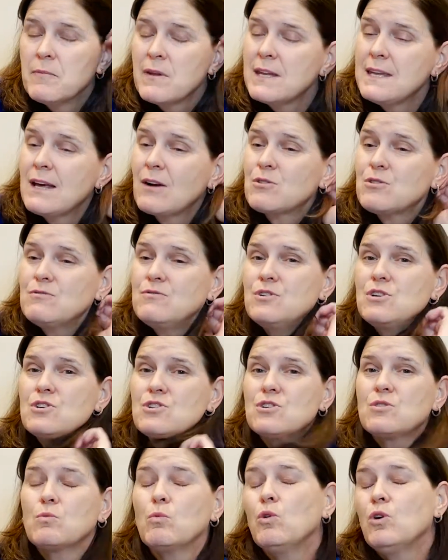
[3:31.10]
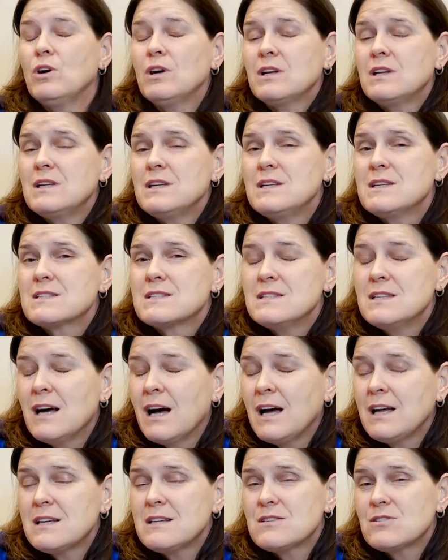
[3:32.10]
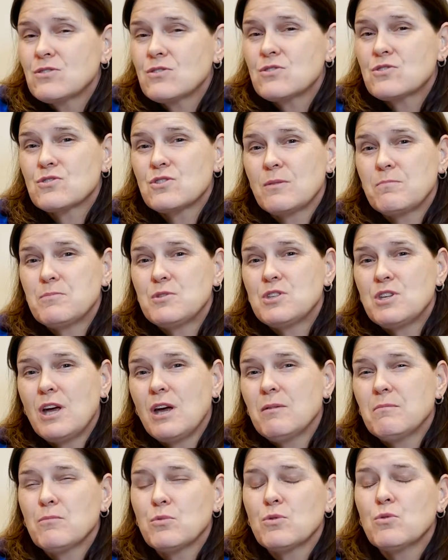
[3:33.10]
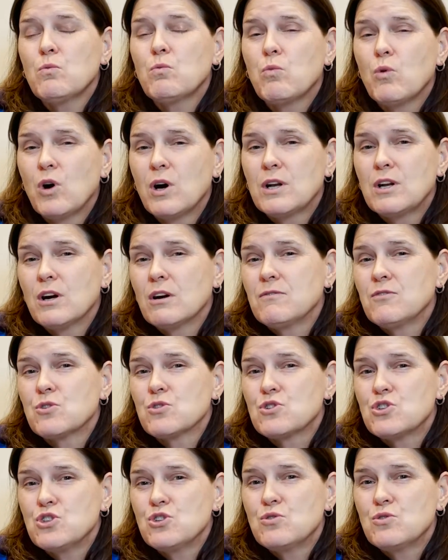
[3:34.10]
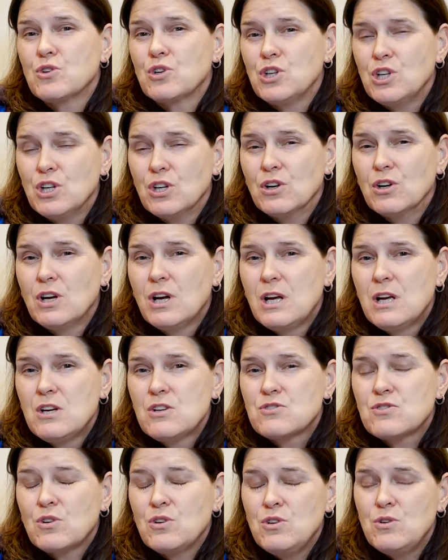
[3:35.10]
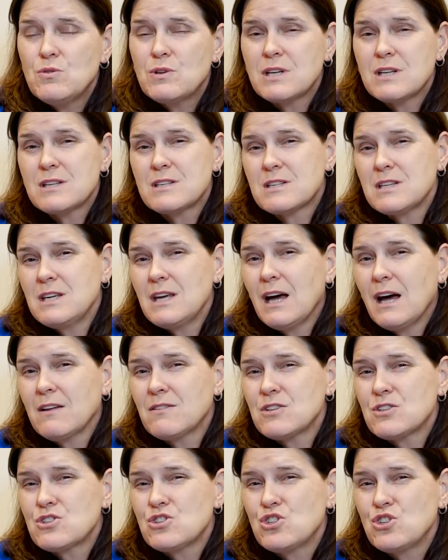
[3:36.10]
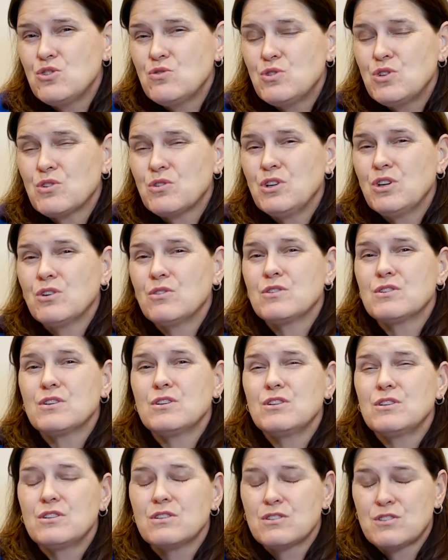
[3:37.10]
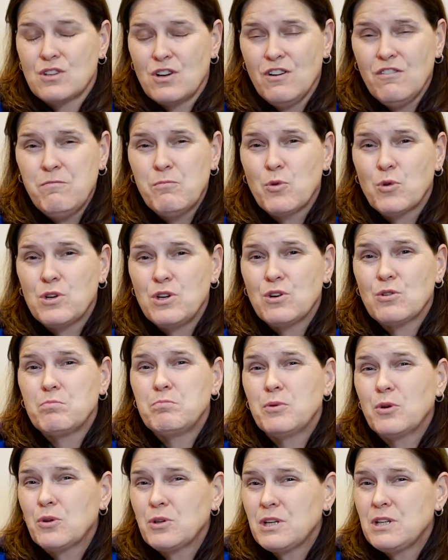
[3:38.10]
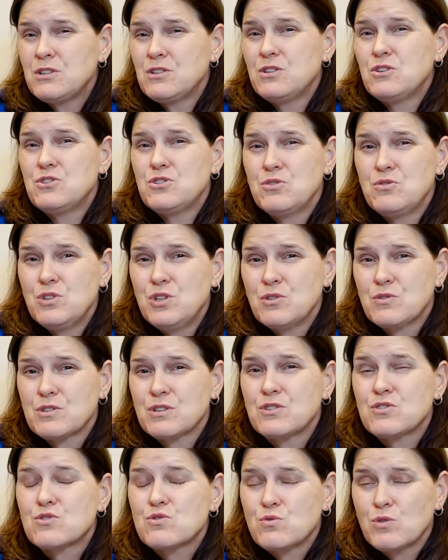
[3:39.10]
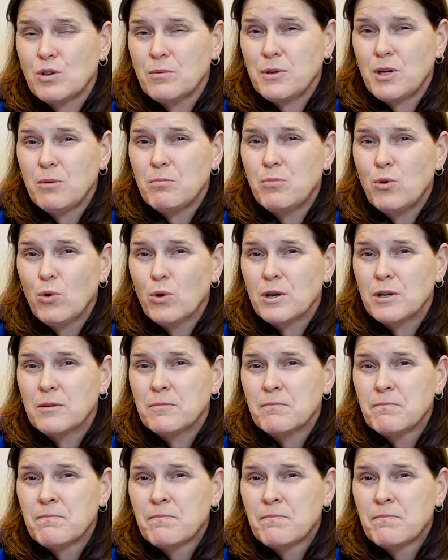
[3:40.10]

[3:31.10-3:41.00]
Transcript: Now, Division I is not until September 1 of your junior year. So you can see how this junior year, sophomore year, building to the junior year is extremely important.